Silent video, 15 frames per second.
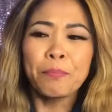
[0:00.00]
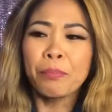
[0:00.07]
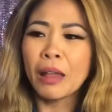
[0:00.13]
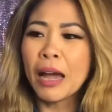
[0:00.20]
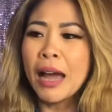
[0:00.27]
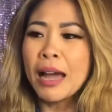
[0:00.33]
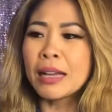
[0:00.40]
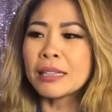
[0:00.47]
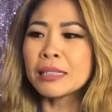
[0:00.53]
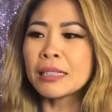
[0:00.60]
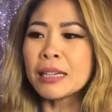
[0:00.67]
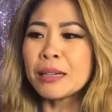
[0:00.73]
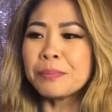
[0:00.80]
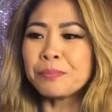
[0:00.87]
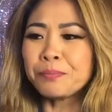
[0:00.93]

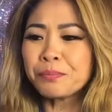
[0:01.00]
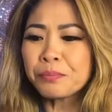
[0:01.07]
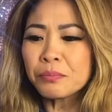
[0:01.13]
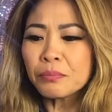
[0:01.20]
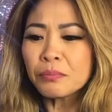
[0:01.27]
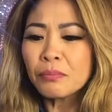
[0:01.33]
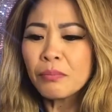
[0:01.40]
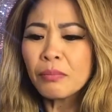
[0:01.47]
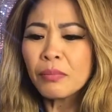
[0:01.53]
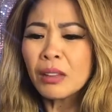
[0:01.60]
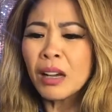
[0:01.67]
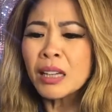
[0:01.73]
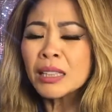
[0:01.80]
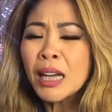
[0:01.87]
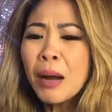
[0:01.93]
And
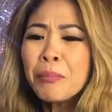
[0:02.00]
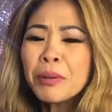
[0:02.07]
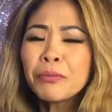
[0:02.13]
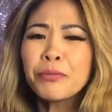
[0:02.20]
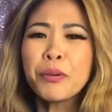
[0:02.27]
I'm coming